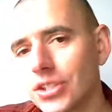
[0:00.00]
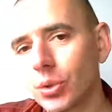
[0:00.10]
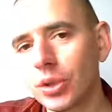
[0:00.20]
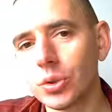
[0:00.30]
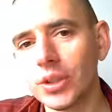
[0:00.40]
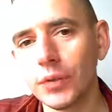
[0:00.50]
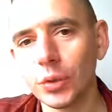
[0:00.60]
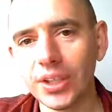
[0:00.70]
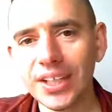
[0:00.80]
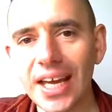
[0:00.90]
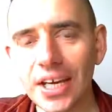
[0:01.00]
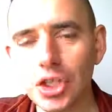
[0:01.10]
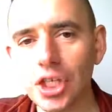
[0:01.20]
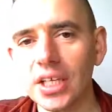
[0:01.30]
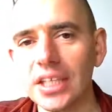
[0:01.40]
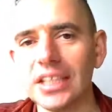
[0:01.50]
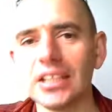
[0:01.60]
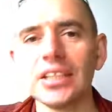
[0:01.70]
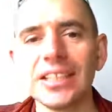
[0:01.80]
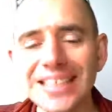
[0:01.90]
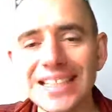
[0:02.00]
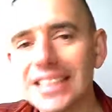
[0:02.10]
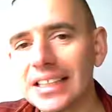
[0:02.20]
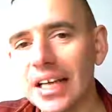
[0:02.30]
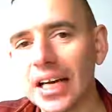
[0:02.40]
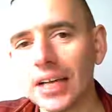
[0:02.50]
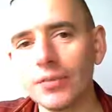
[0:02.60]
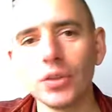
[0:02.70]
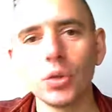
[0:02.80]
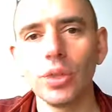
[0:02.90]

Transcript: this is going to give you an edge in dating life,